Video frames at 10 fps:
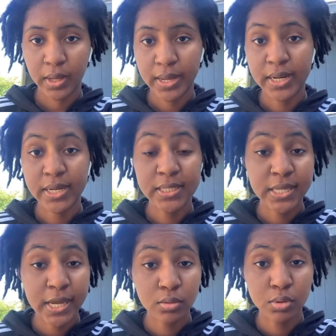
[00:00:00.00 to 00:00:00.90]
and it
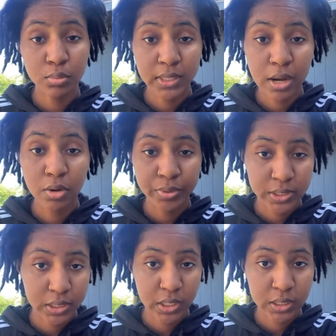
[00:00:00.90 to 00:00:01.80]
detangles without
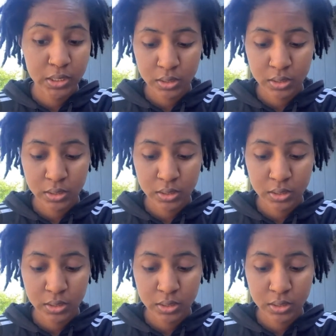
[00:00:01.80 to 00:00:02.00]
greasiness,